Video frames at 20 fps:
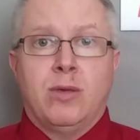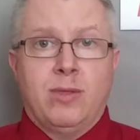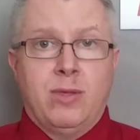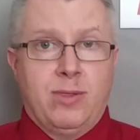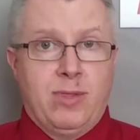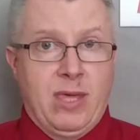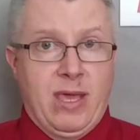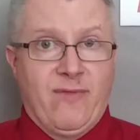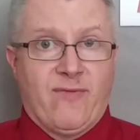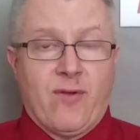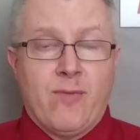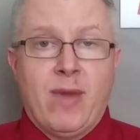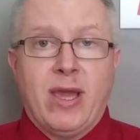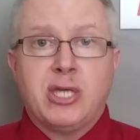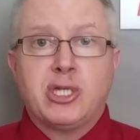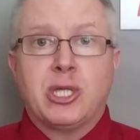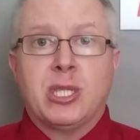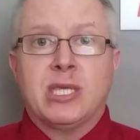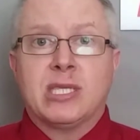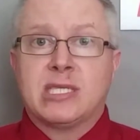the
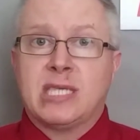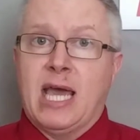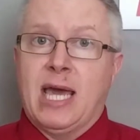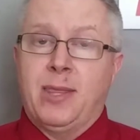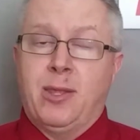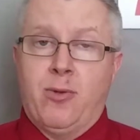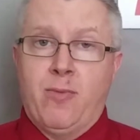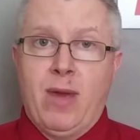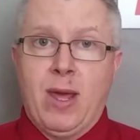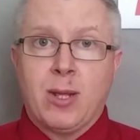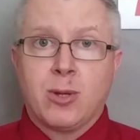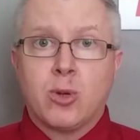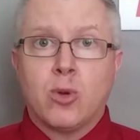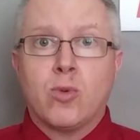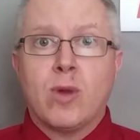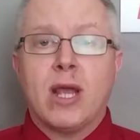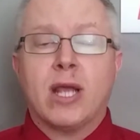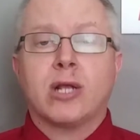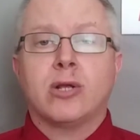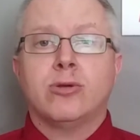information inside their medical
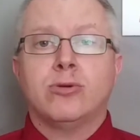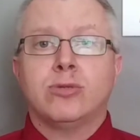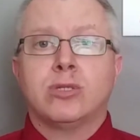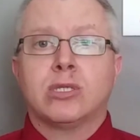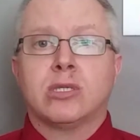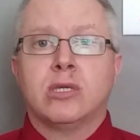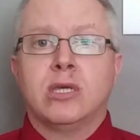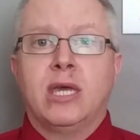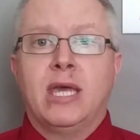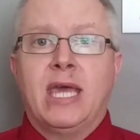records.